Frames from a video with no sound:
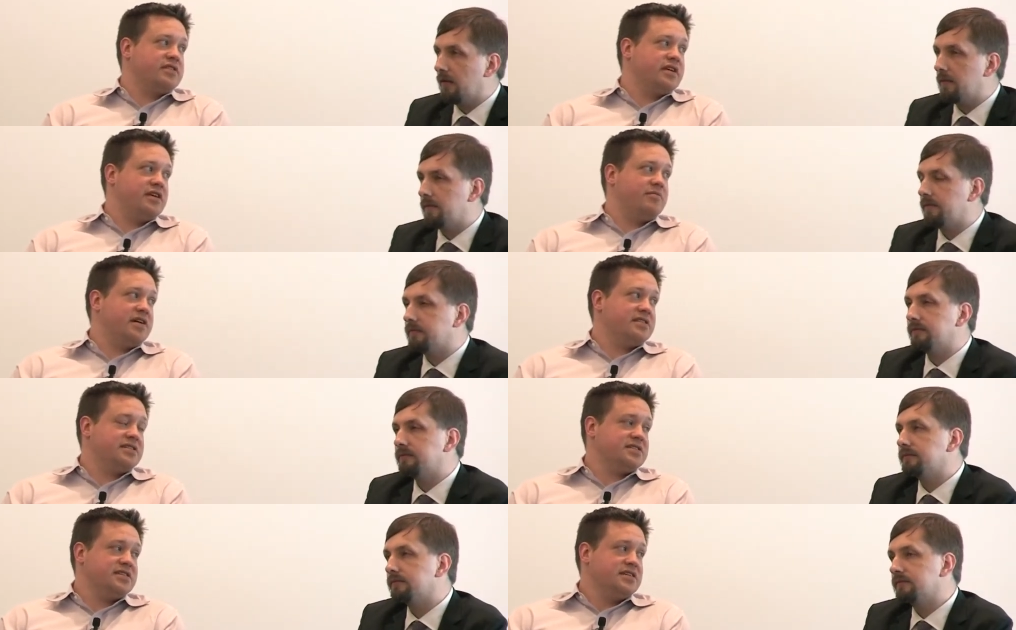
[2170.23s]
Speaker 1: are thinking about um,
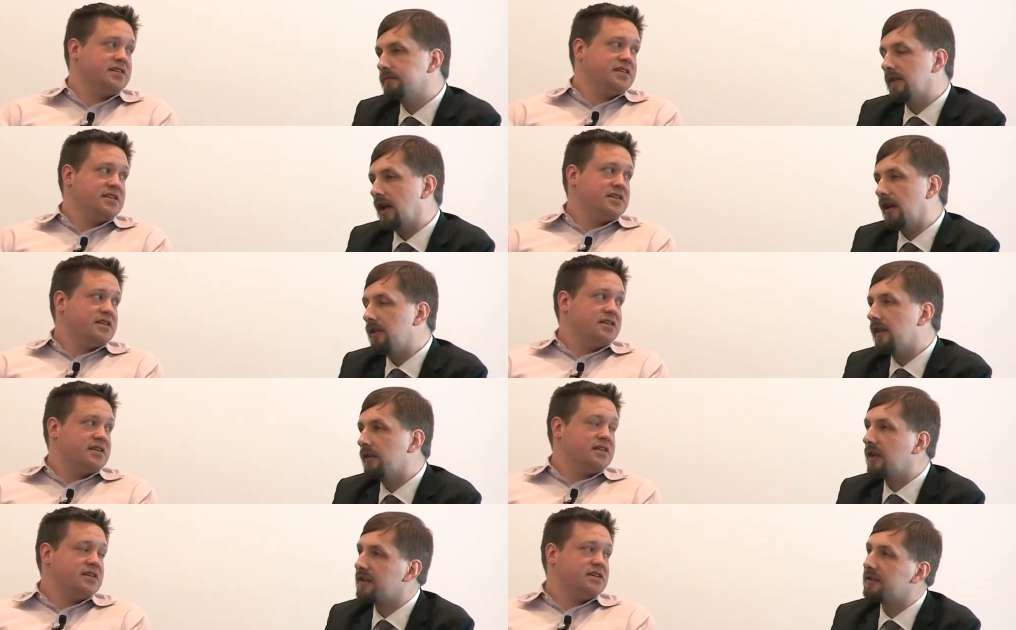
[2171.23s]
Speaker 2: this? I
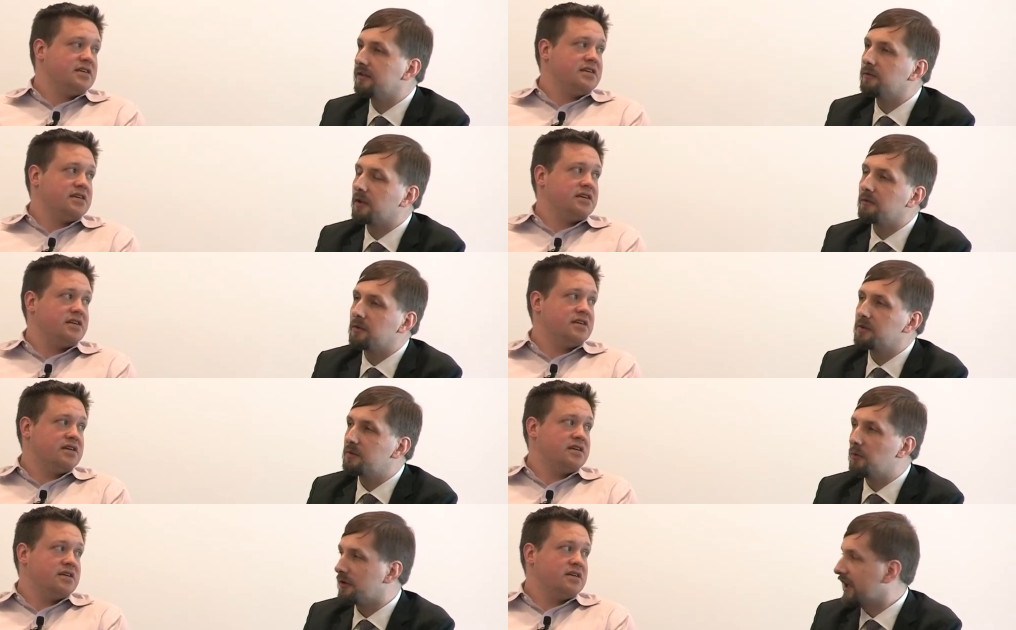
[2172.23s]
think that's uh, one of those
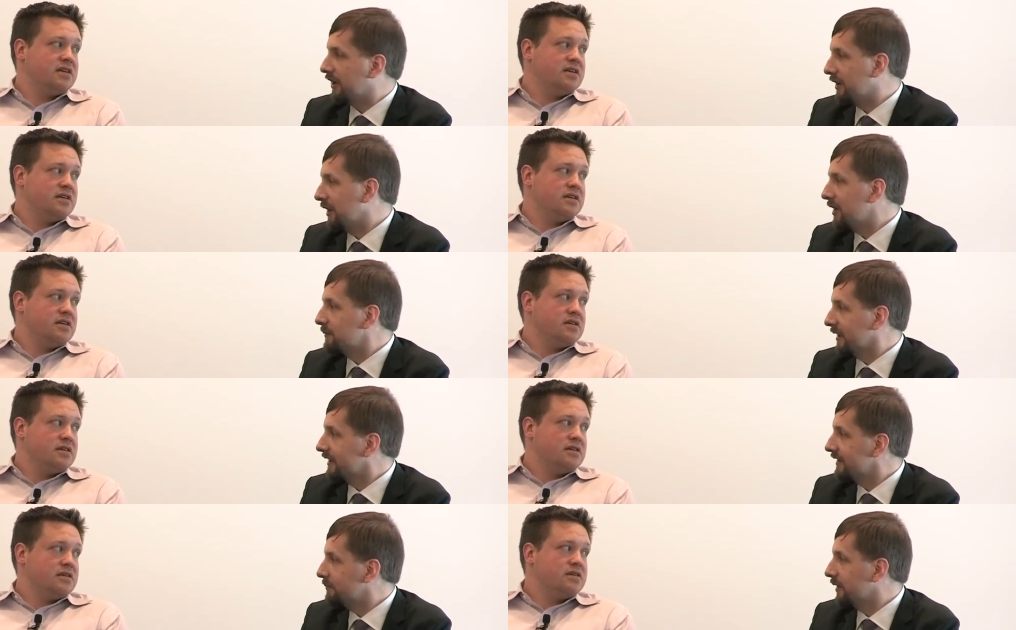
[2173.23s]
more technical
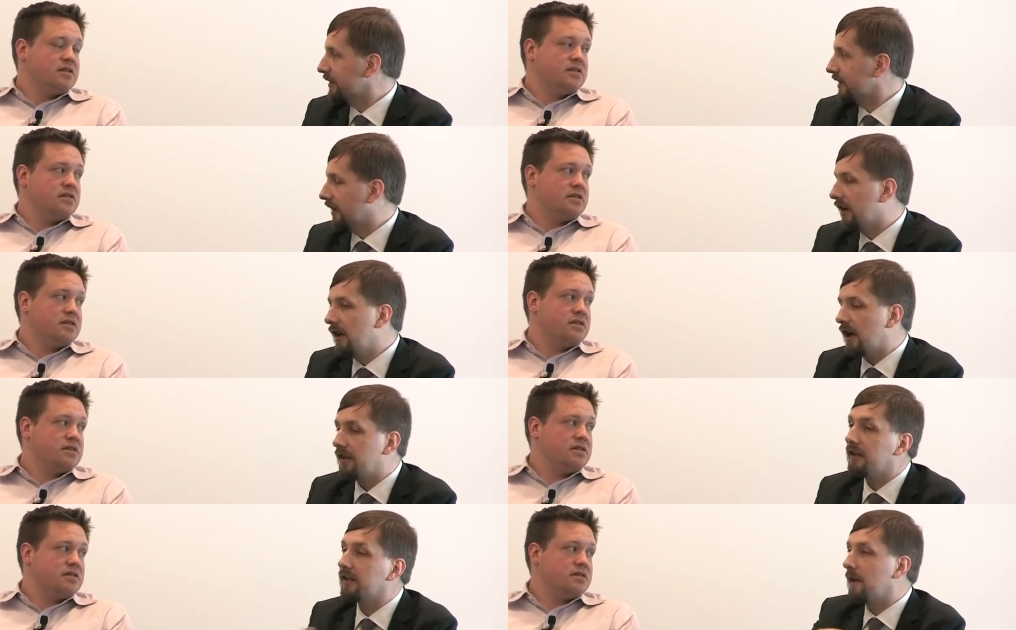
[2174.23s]
aspects, but uh, I
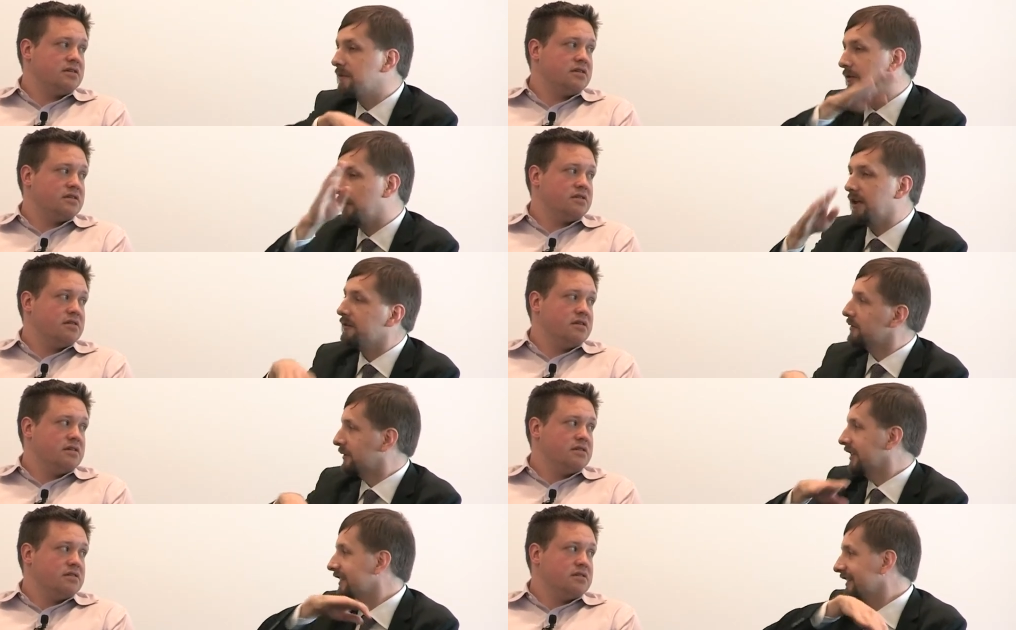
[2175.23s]
think it comes in waves,
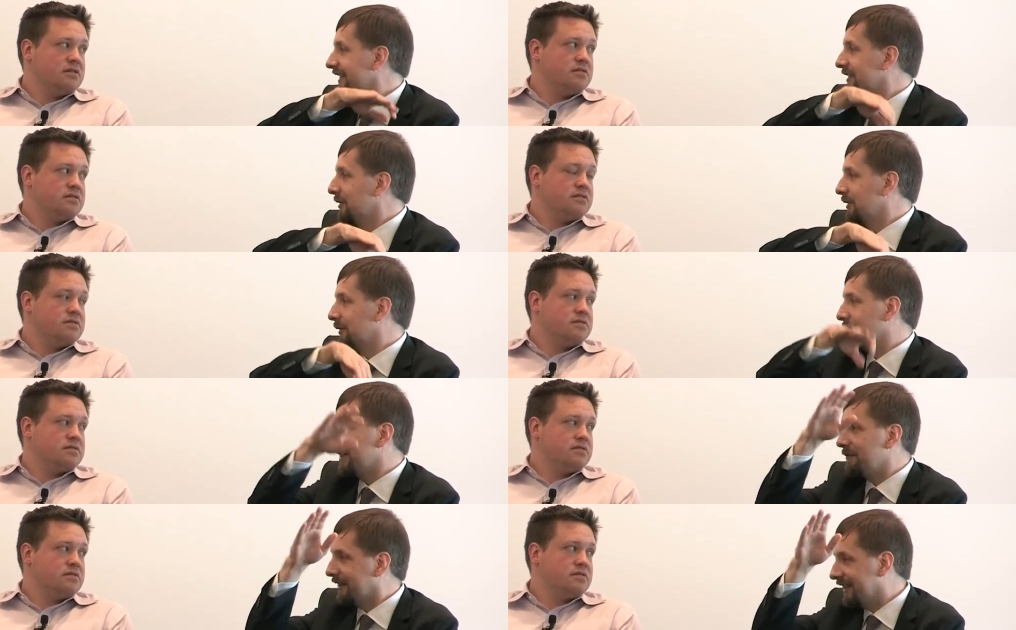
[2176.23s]
right? It's, it's uh, always
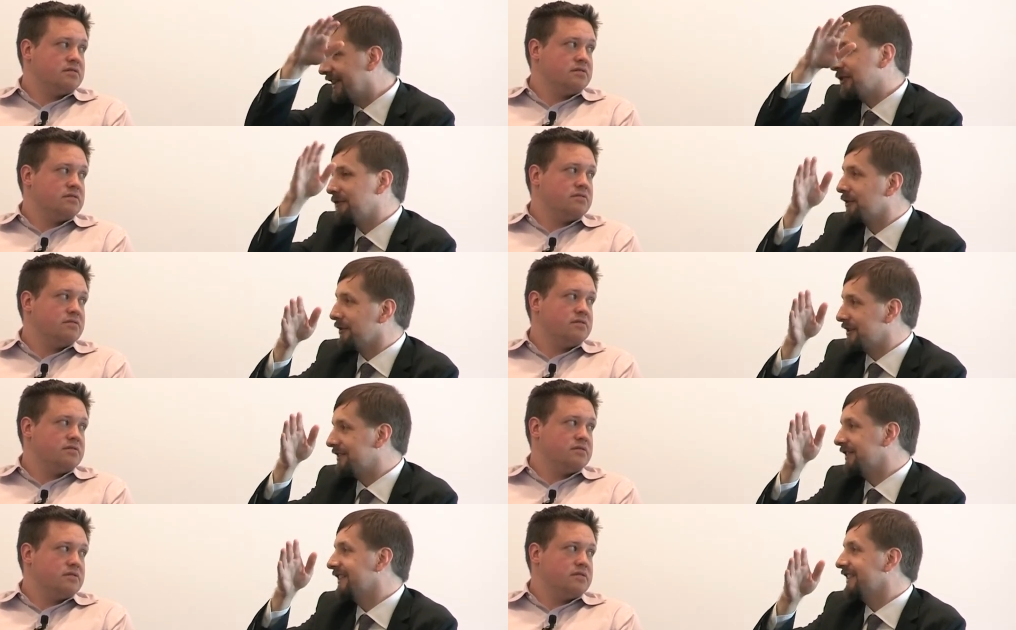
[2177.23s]
somebody, it gets
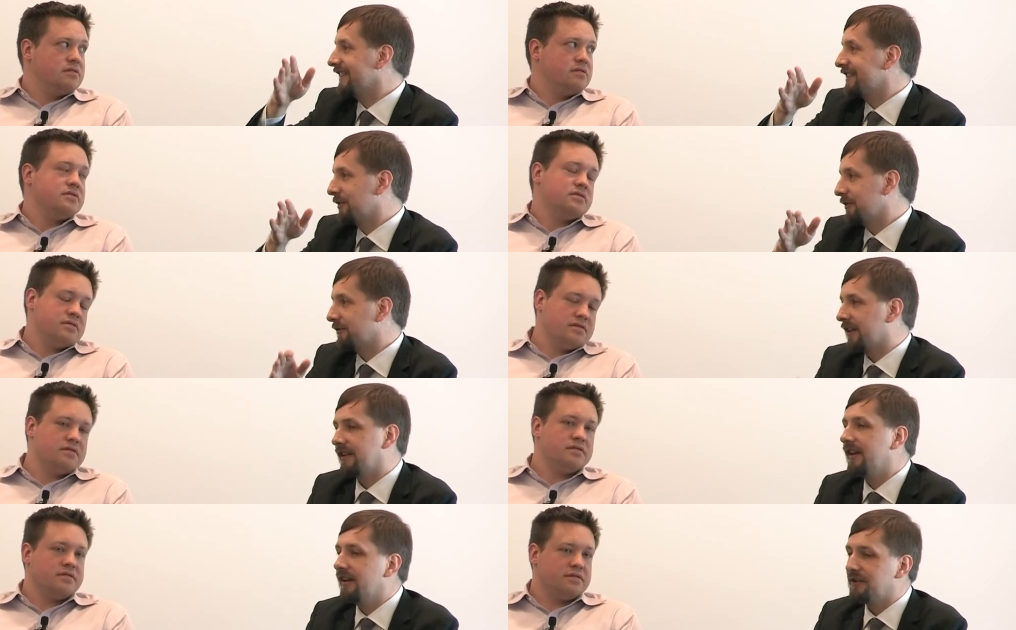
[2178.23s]
overconcentrated and sort of they,
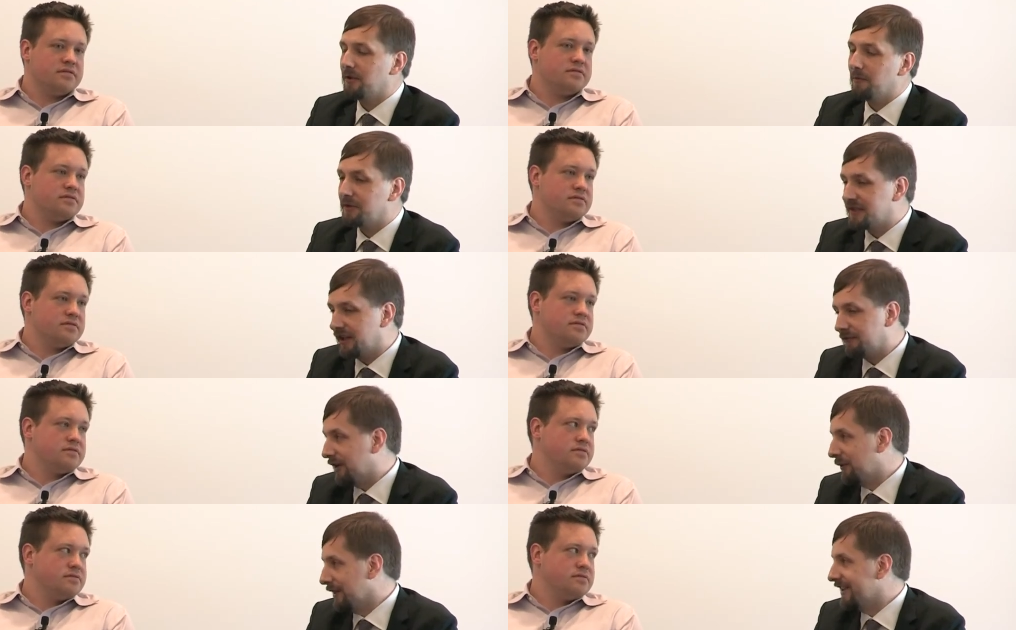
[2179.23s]
it's almost
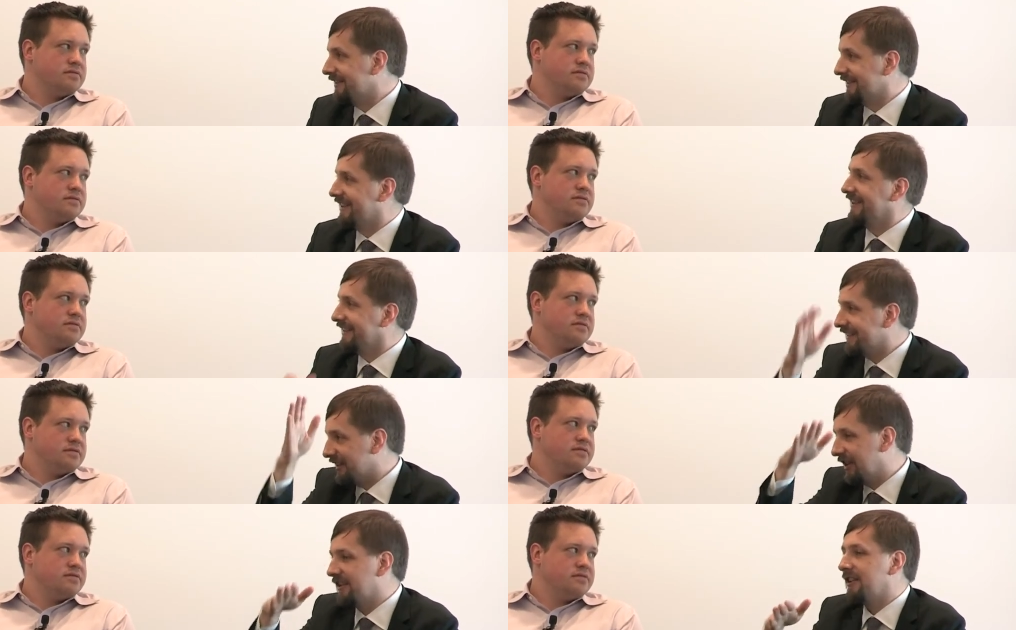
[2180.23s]
self-regulatory. They,
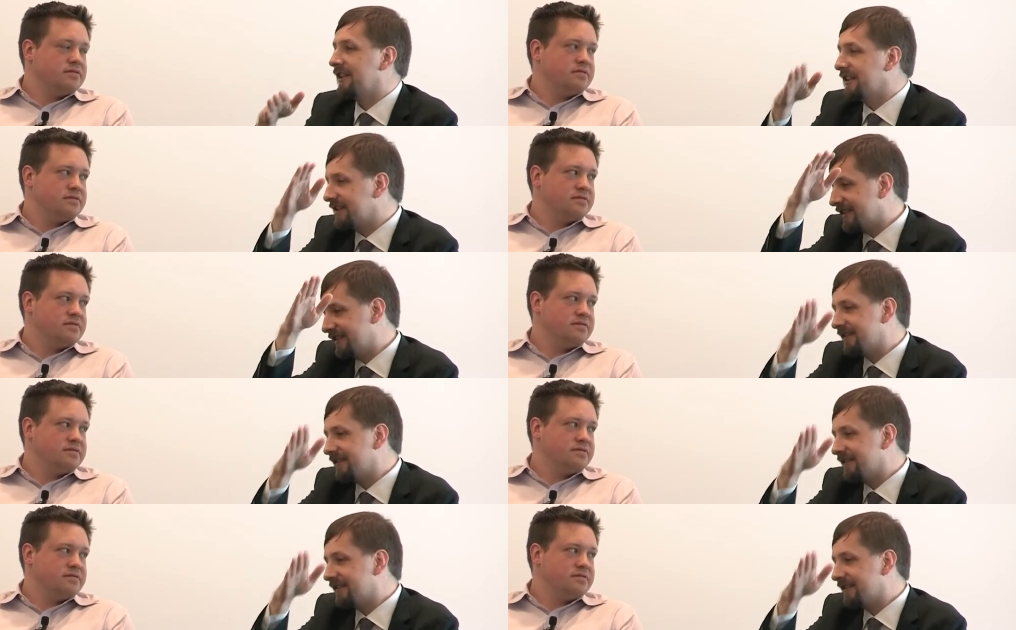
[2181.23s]
they, at least